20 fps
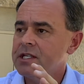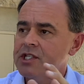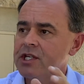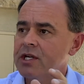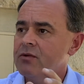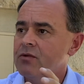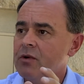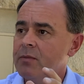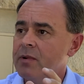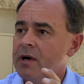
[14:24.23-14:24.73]

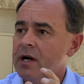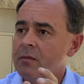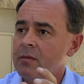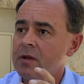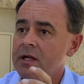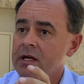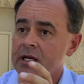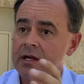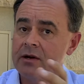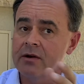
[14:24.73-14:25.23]
general
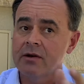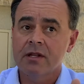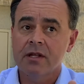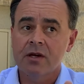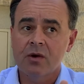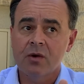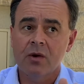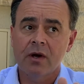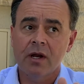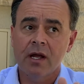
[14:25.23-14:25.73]
public here at the
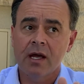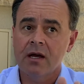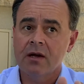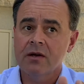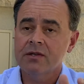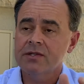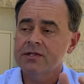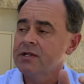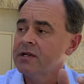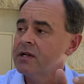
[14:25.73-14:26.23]

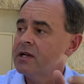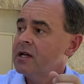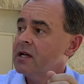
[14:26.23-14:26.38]
courthouse,